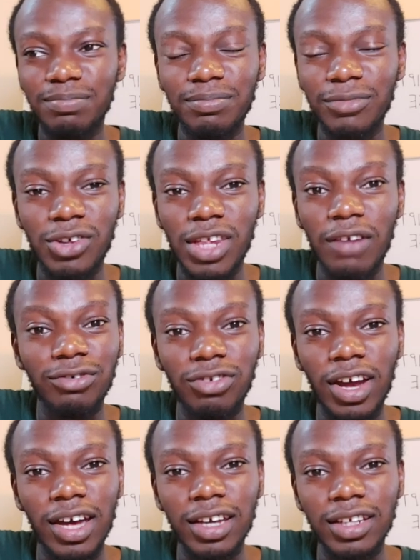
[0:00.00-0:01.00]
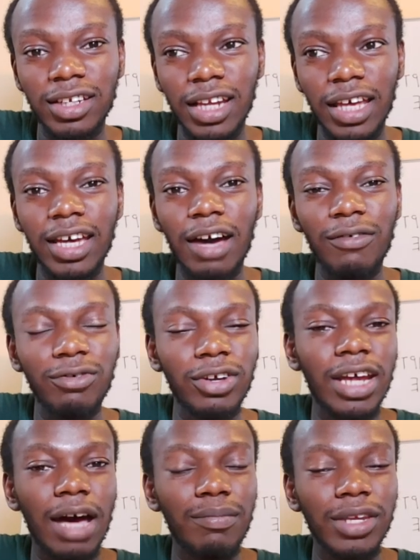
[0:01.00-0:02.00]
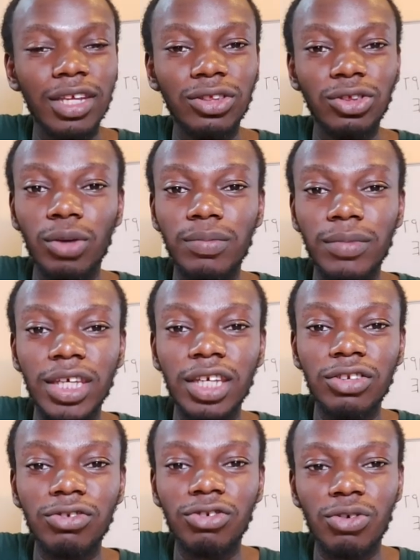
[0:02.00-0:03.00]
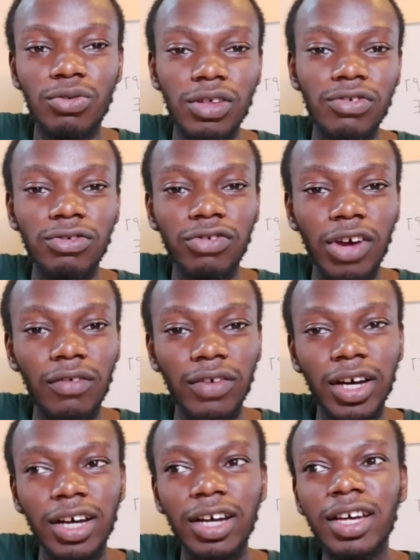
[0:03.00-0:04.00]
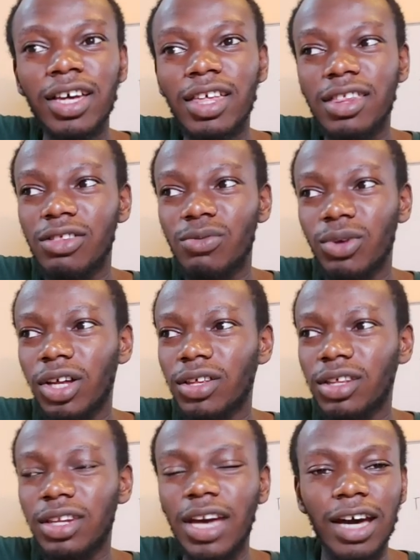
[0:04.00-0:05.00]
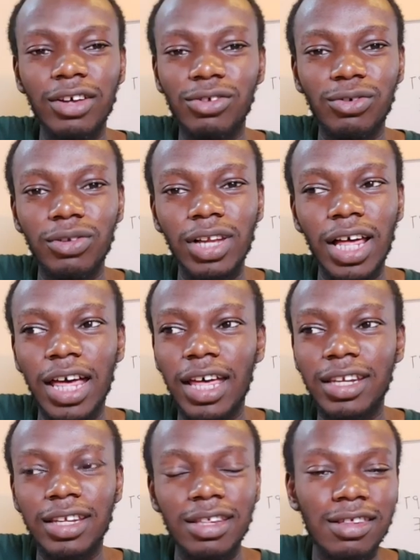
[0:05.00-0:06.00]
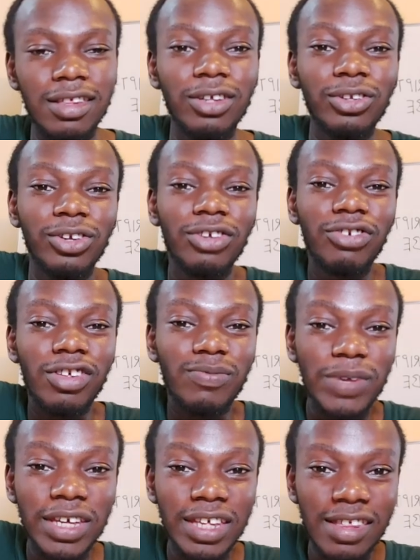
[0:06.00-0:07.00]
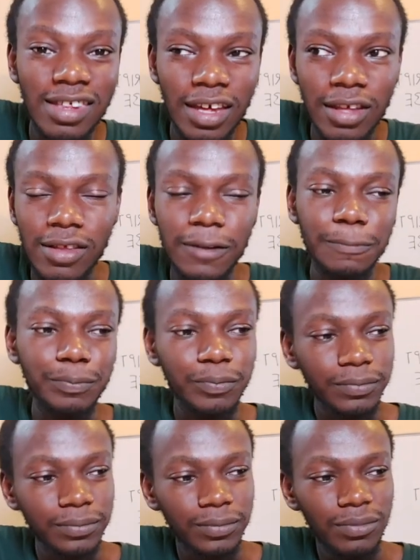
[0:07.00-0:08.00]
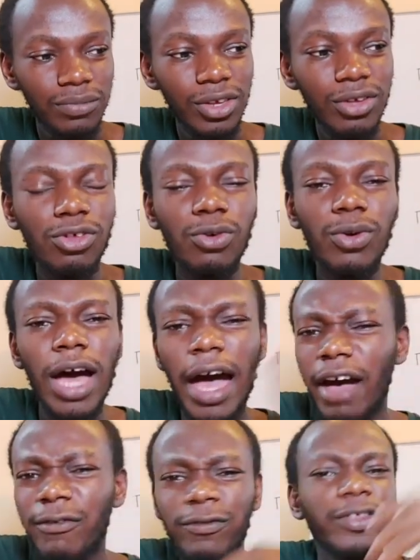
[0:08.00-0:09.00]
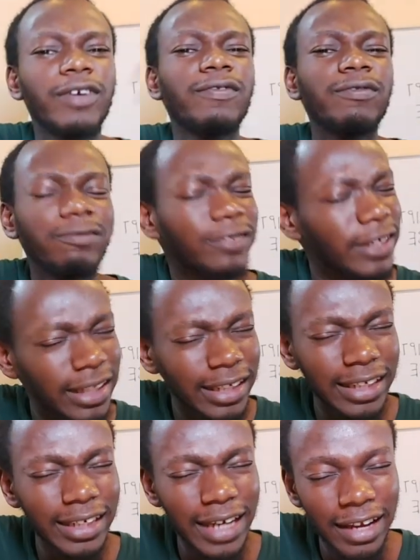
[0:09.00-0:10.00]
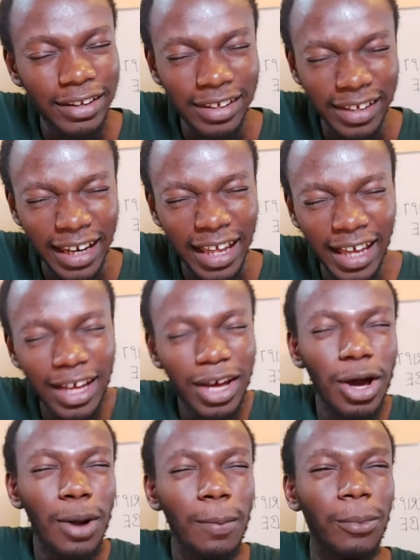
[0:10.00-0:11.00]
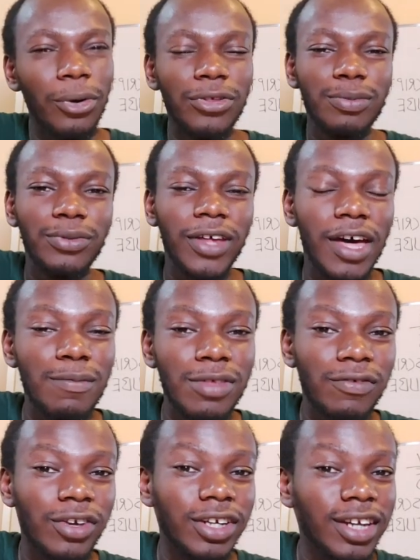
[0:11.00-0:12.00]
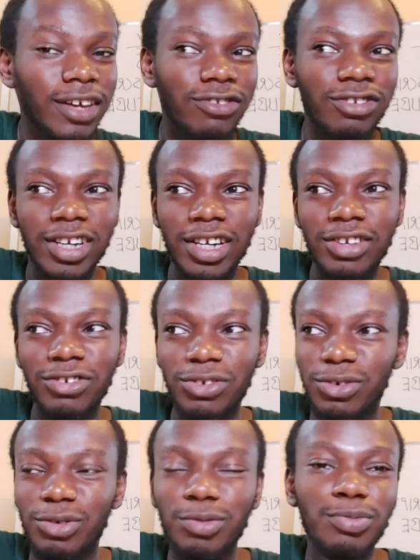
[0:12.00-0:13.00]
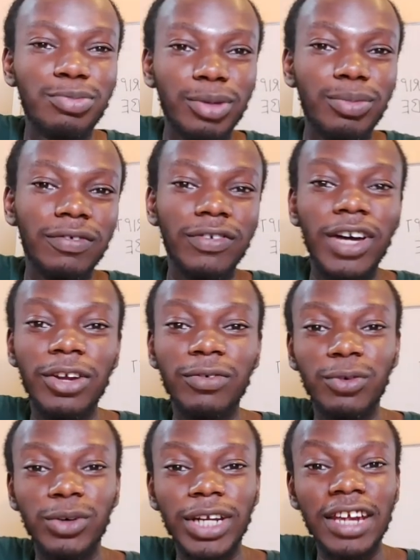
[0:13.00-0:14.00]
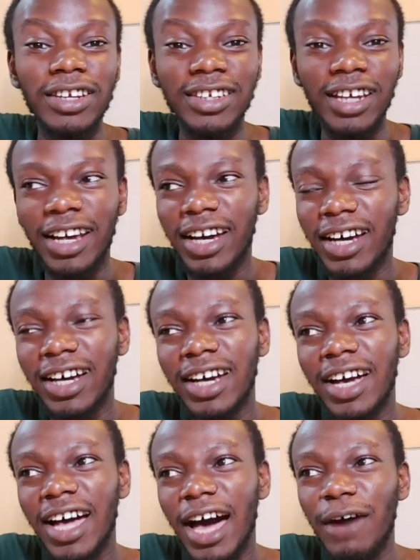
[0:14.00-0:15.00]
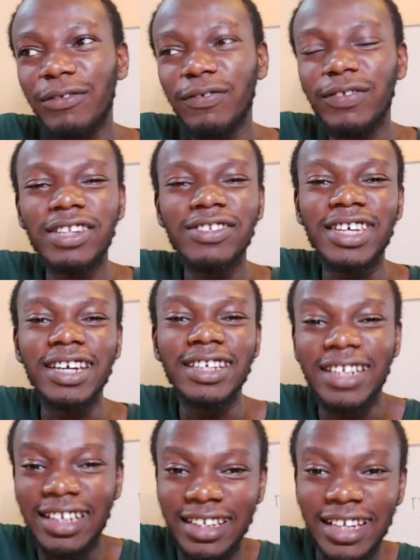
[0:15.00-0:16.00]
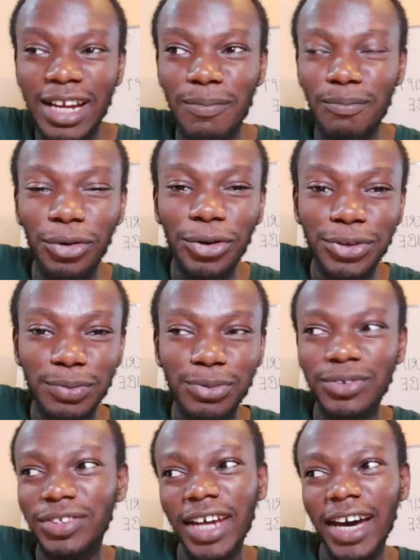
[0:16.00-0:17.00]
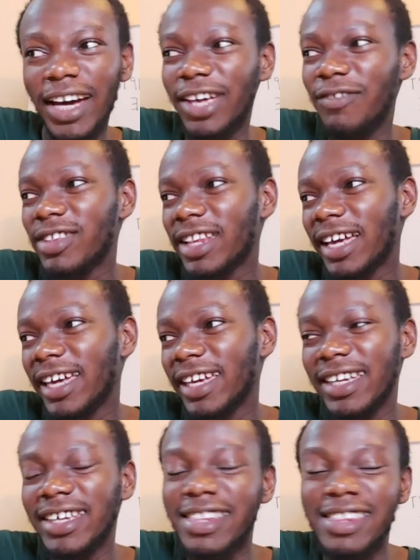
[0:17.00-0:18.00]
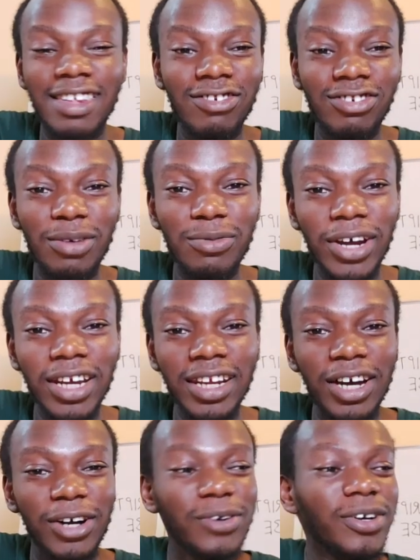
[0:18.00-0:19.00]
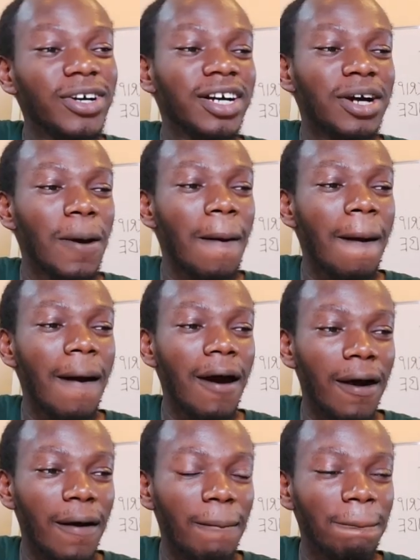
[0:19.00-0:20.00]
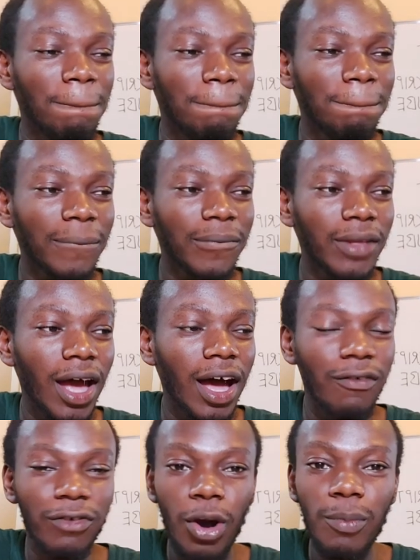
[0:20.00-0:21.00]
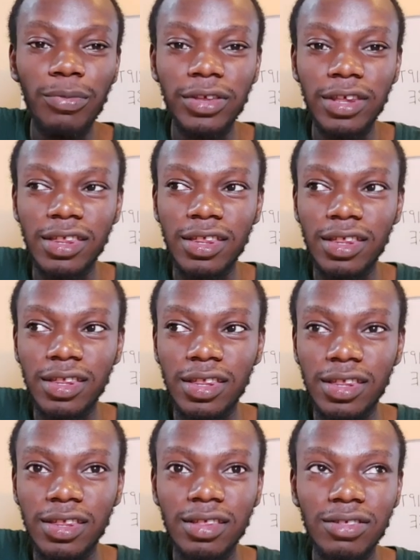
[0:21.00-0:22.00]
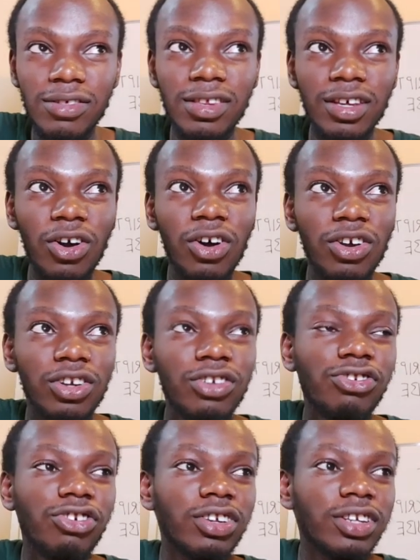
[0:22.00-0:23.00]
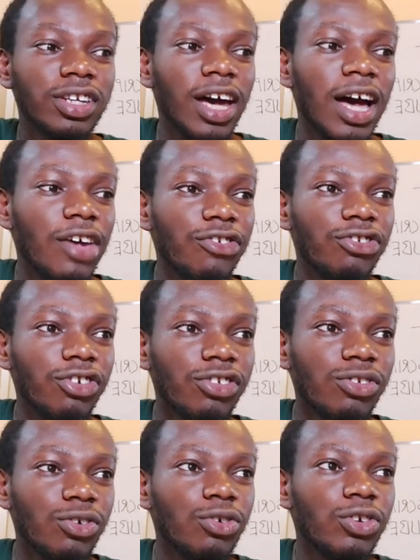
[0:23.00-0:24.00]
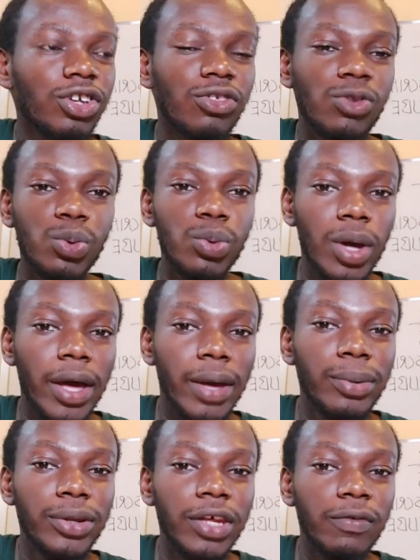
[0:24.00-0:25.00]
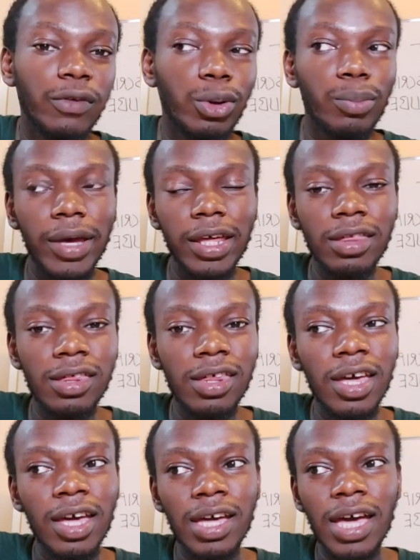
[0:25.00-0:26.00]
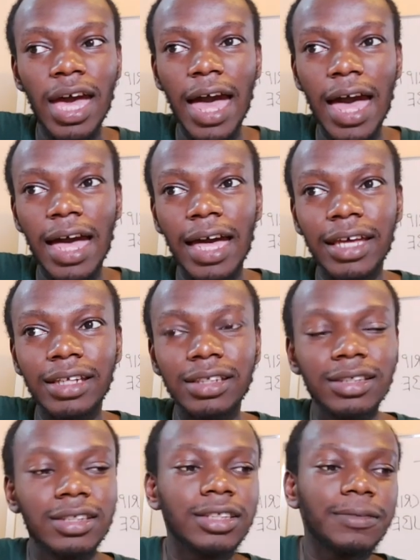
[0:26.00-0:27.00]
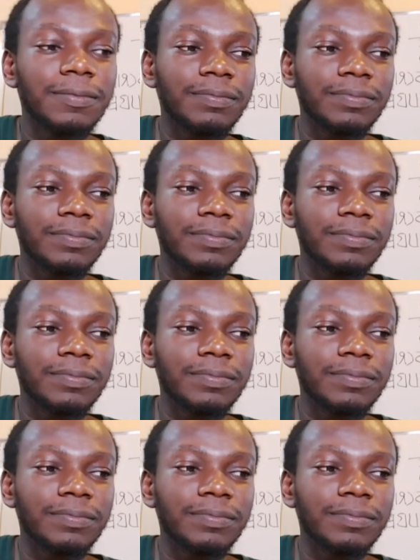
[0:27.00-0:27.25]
because I've tried, like I've read how many dummy intros into Java since when I was in high school, and it's still not just making sense. So after failing Andela multiple times, if you're in Nigeria and you probably heard of the word Andela, after failing to get in Andela multiple times, like it's a shame right now. I've come to the conclusion that I should just go into web development and